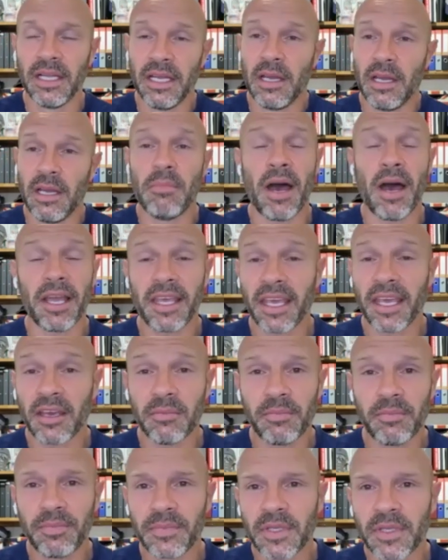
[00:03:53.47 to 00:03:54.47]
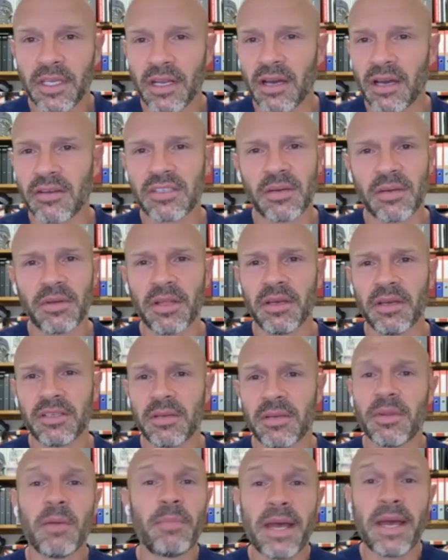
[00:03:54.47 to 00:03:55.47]
Mike Ingham, some of
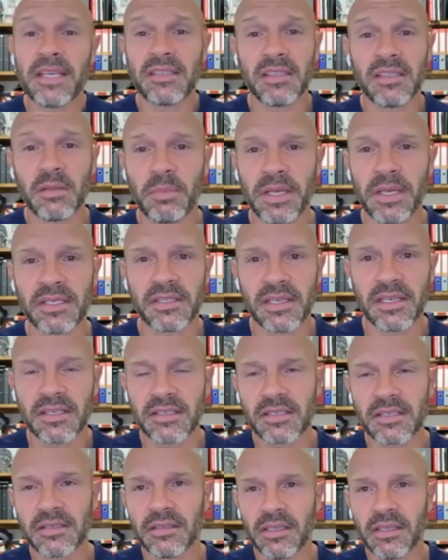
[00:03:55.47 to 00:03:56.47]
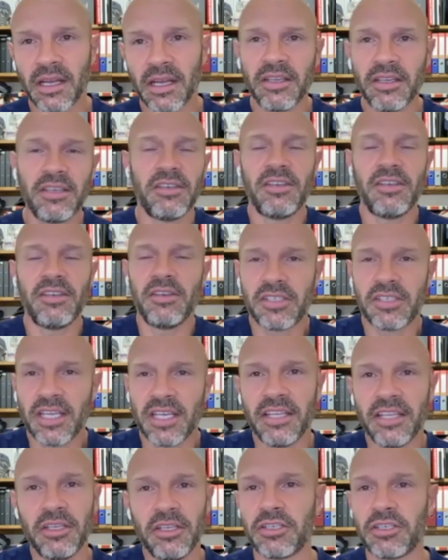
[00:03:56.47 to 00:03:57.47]
the best in the business. You sit
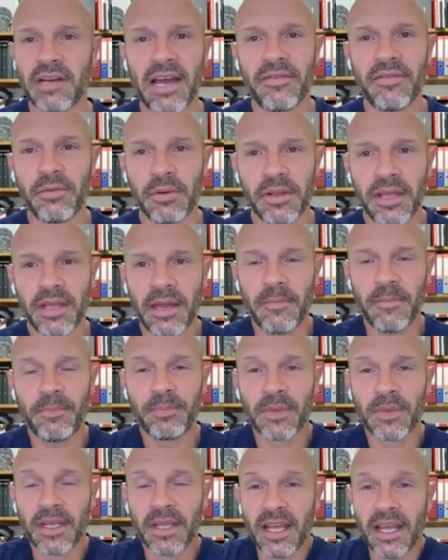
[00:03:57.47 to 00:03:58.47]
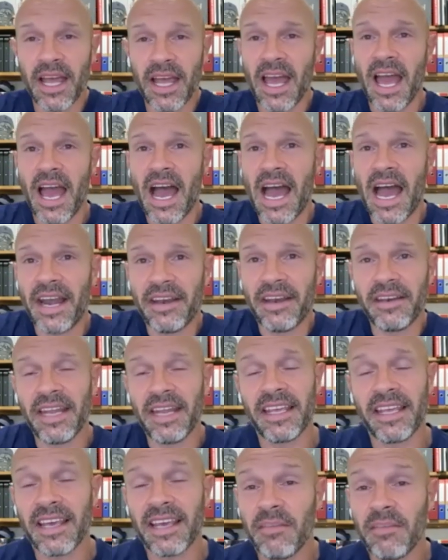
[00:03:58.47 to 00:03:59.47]
and you travel with them. And
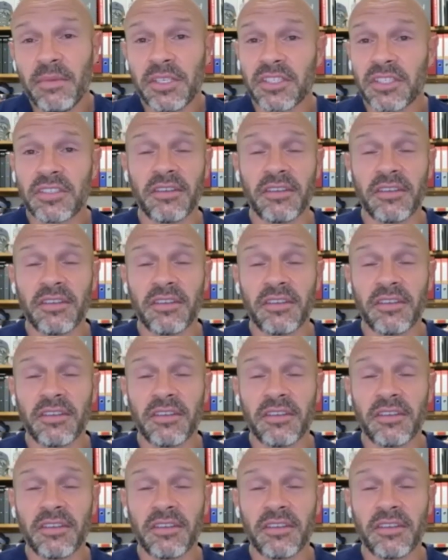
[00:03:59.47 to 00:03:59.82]
it gave me just a